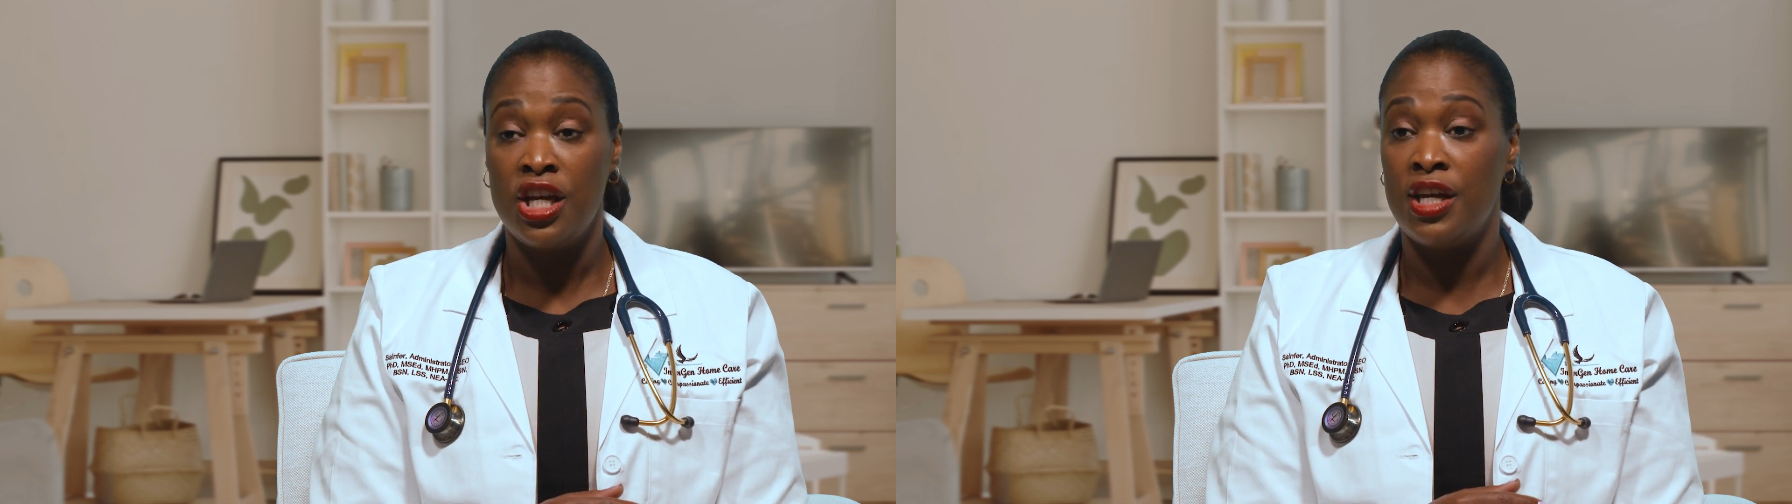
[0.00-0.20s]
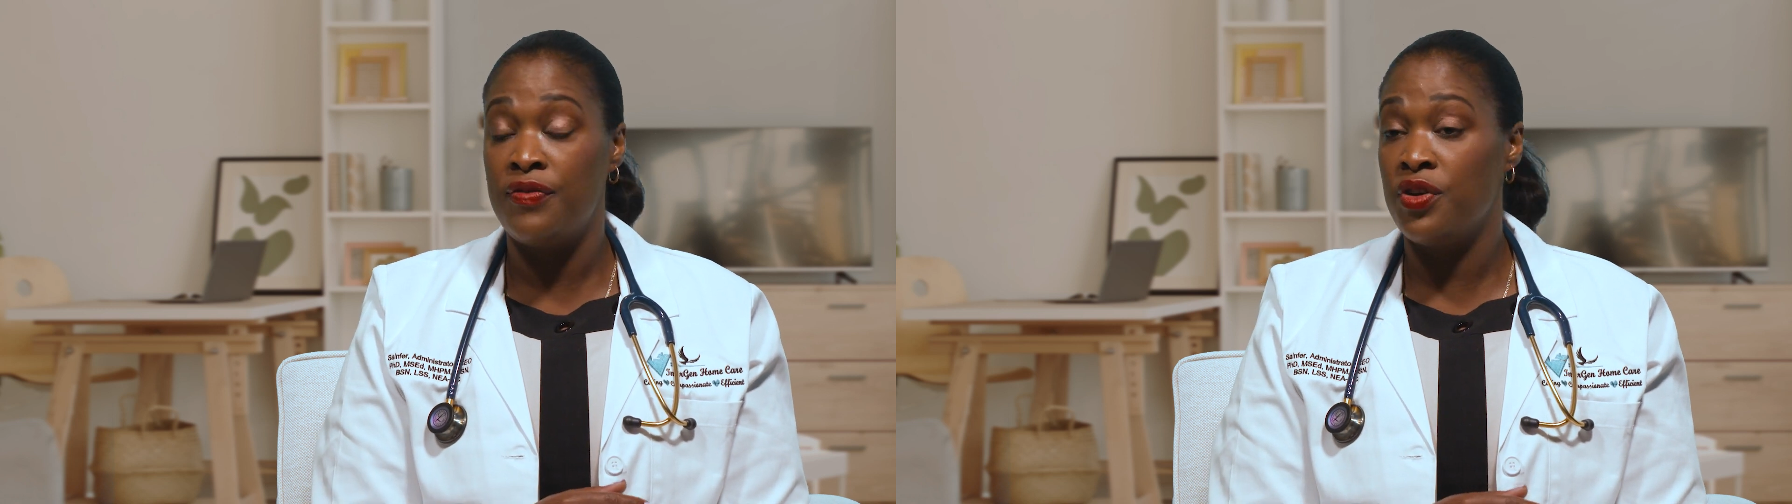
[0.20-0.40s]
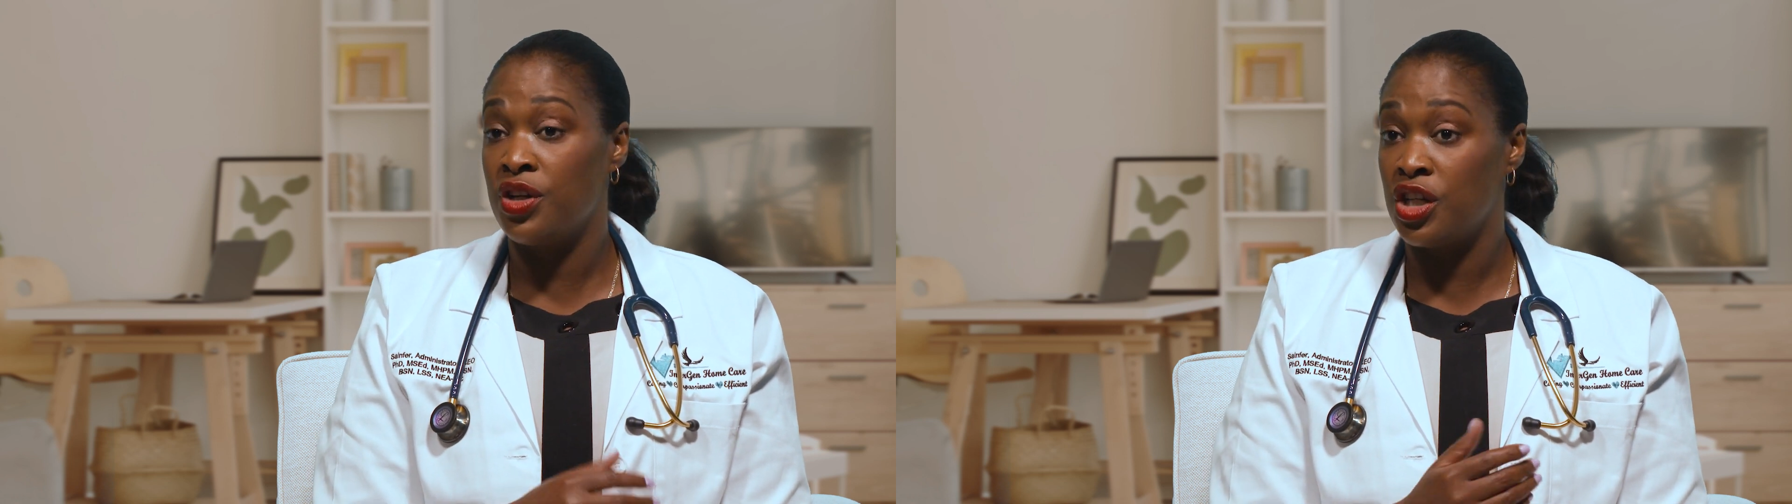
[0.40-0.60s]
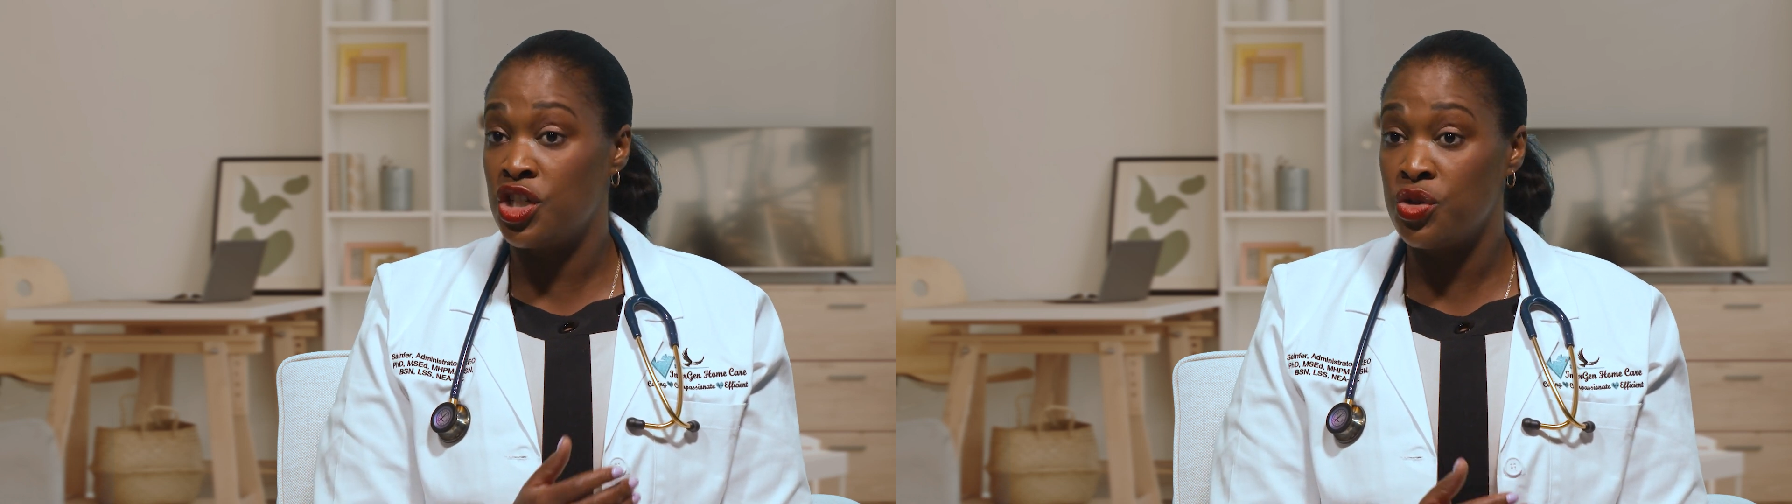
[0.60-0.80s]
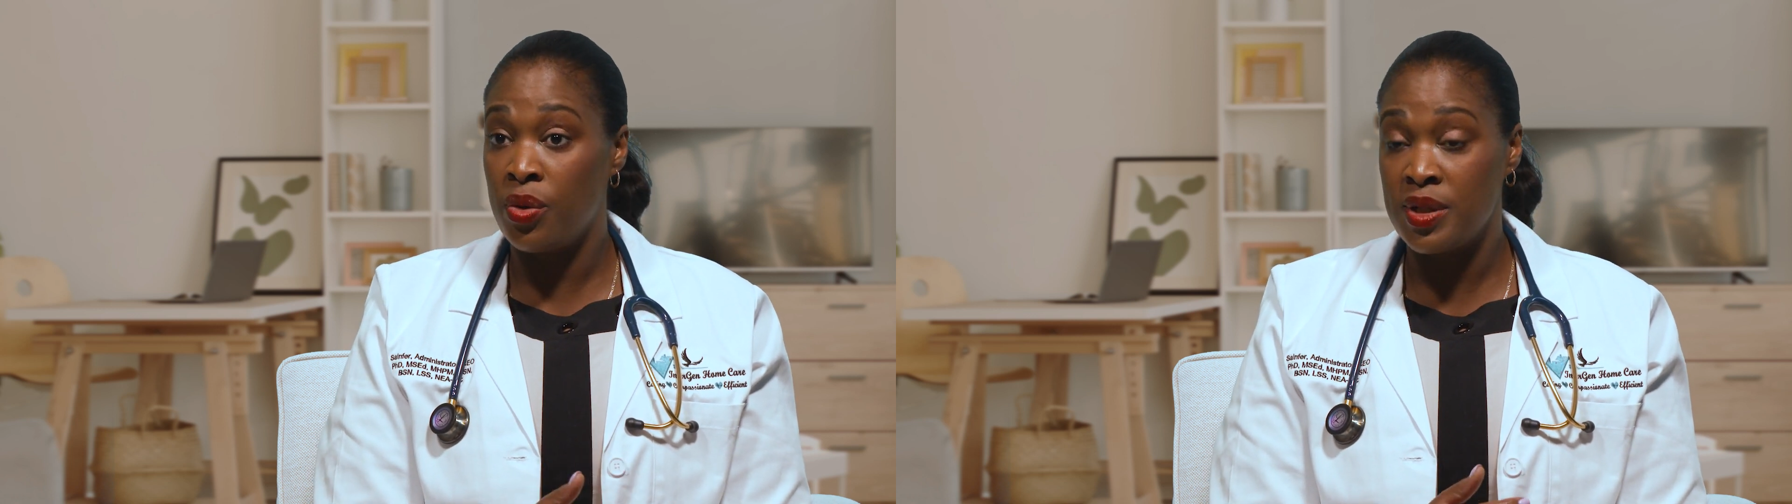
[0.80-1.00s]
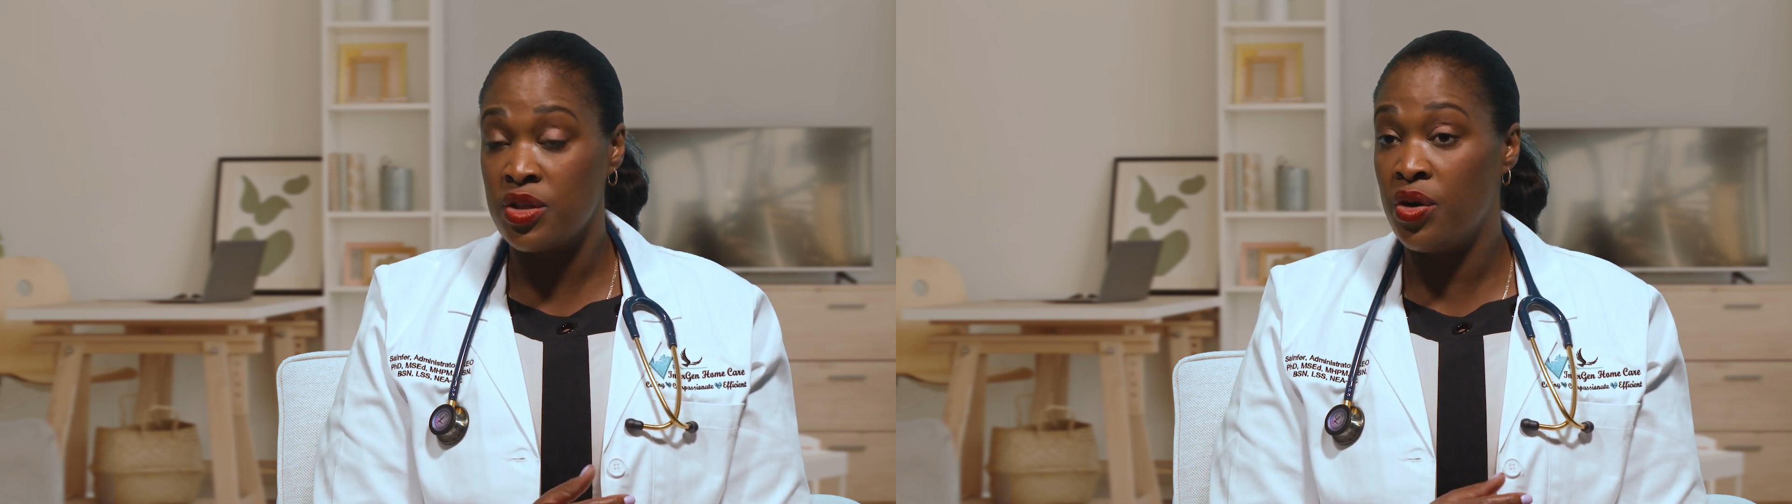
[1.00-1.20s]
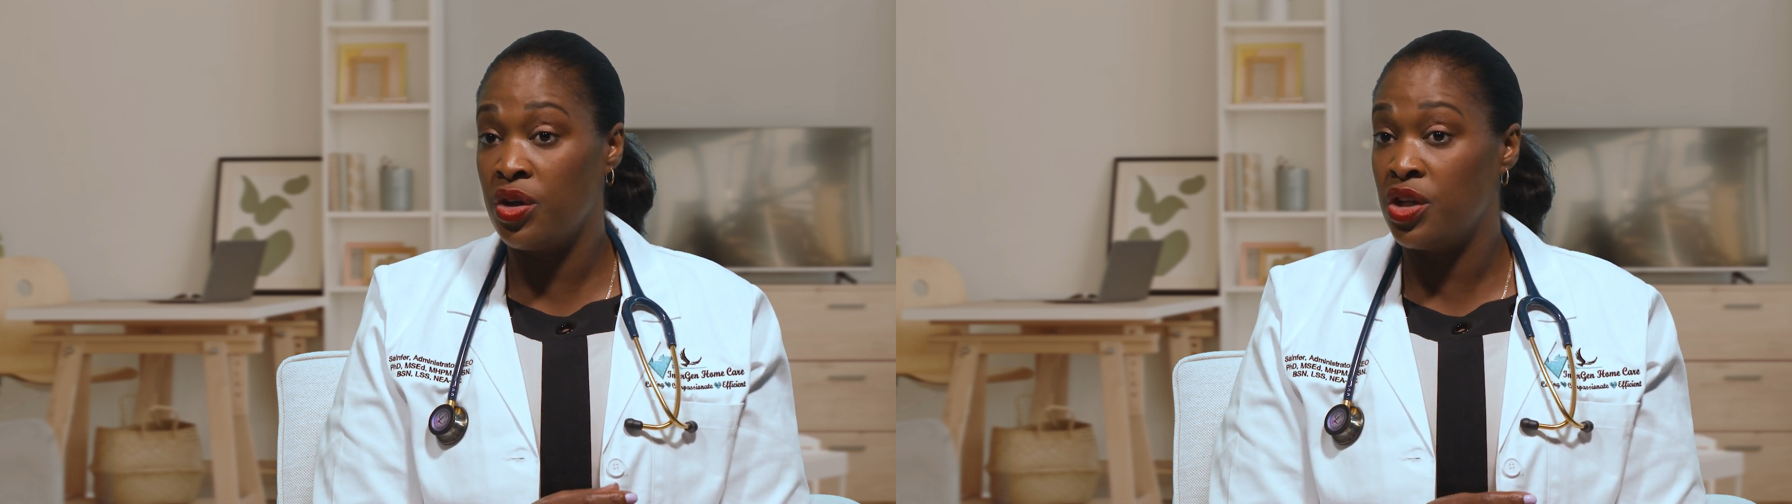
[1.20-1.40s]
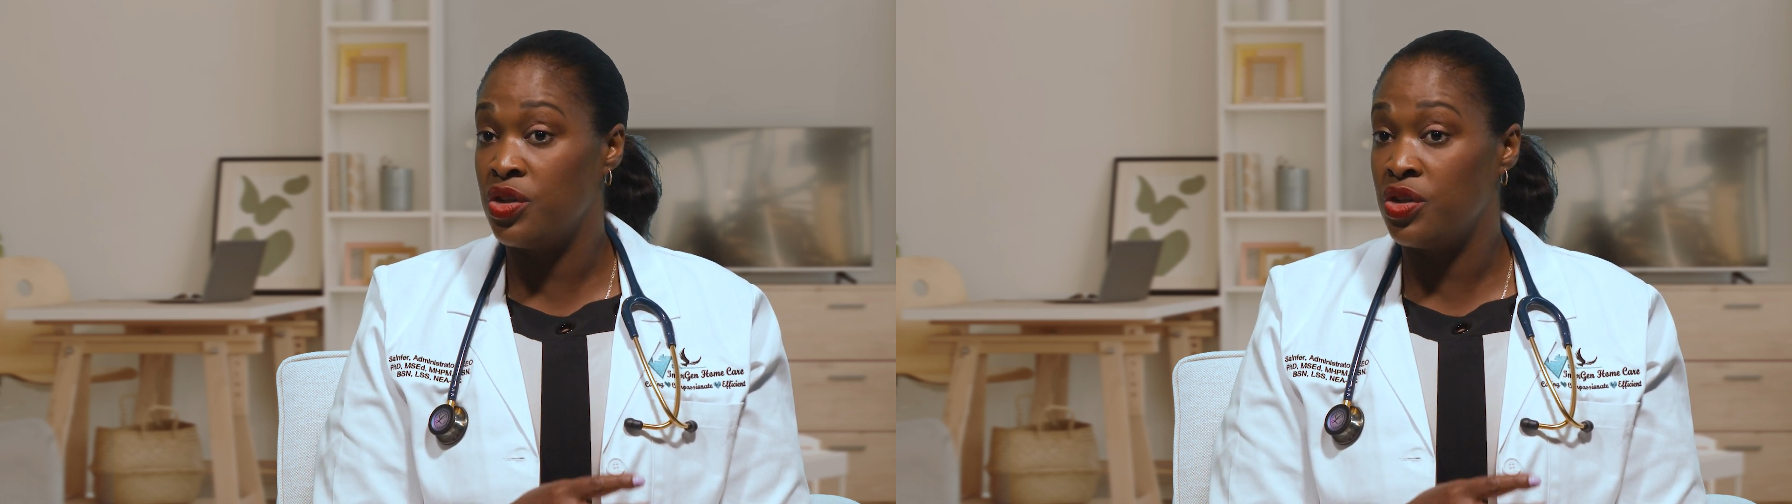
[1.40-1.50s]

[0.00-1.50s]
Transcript: If you're not sure what's going on,